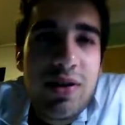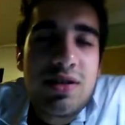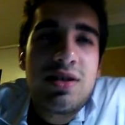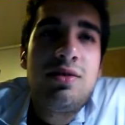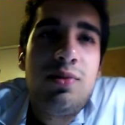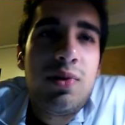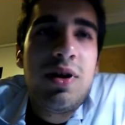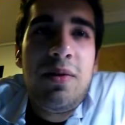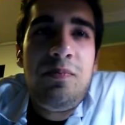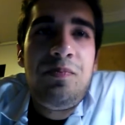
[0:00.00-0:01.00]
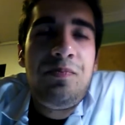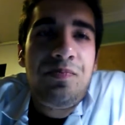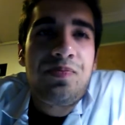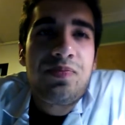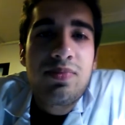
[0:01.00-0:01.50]
so um,
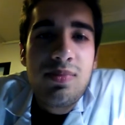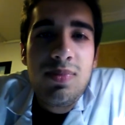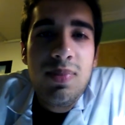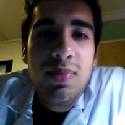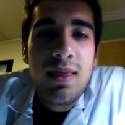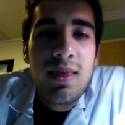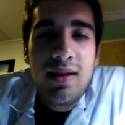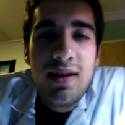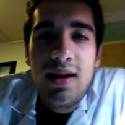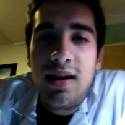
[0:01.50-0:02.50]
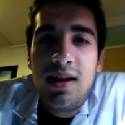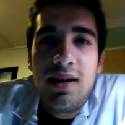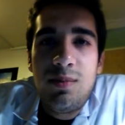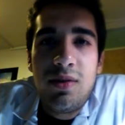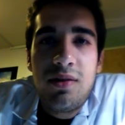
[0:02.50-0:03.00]
yeah.
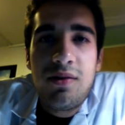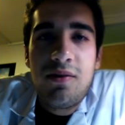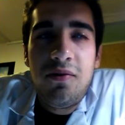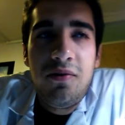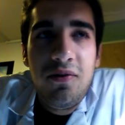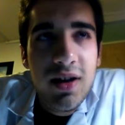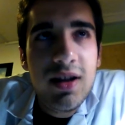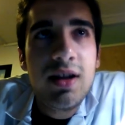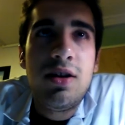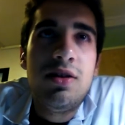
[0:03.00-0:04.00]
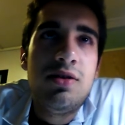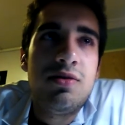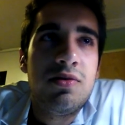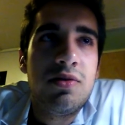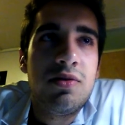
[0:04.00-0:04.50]
Um, funny news
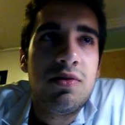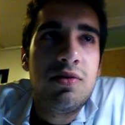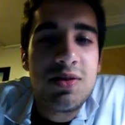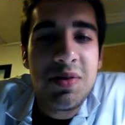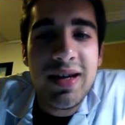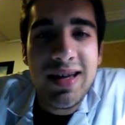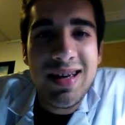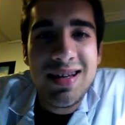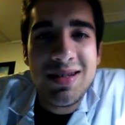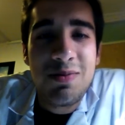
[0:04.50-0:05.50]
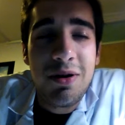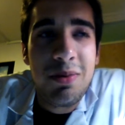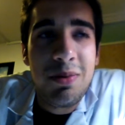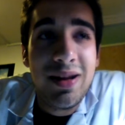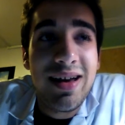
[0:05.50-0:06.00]
for this week is
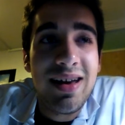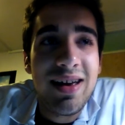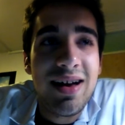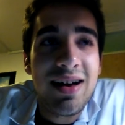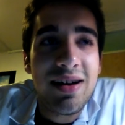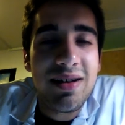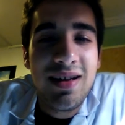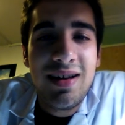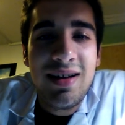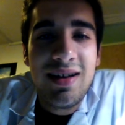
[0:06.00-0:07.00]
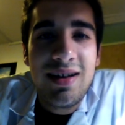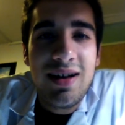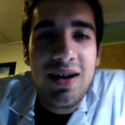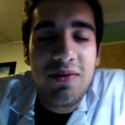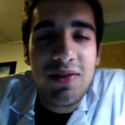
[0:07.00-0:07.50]
probably uh,
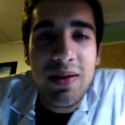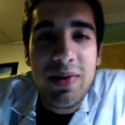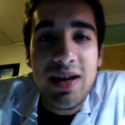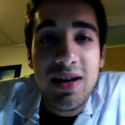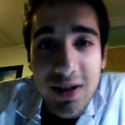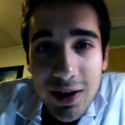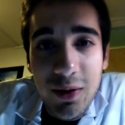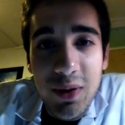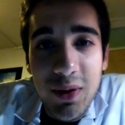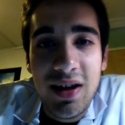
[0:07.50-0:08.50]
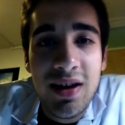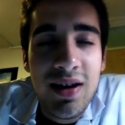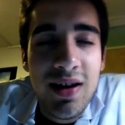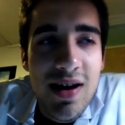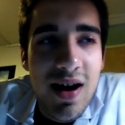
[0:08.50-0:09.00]
uh flatmate Chloe,
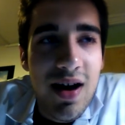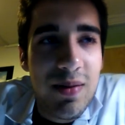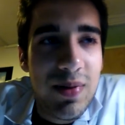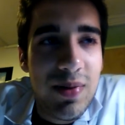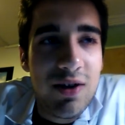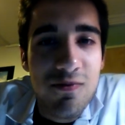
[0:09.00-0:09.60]
uh, being